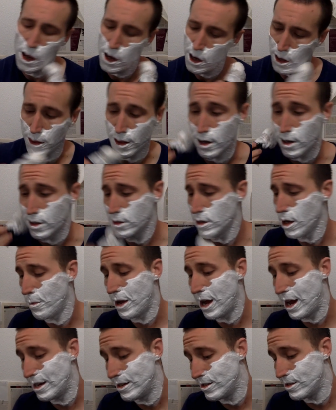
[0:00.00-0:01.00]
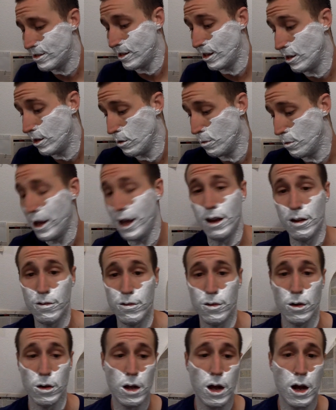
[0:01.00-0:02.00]
And then on top, I just think you're paying
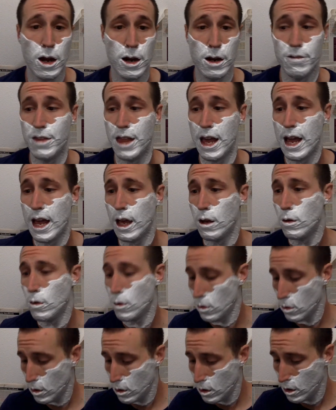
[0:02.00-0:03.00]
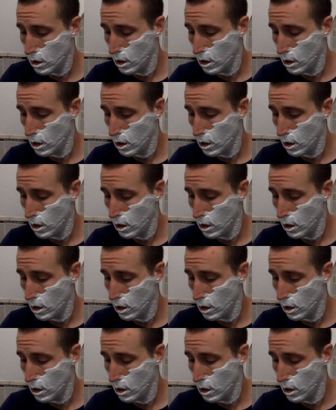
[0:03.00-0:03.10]
for a lot of the handle.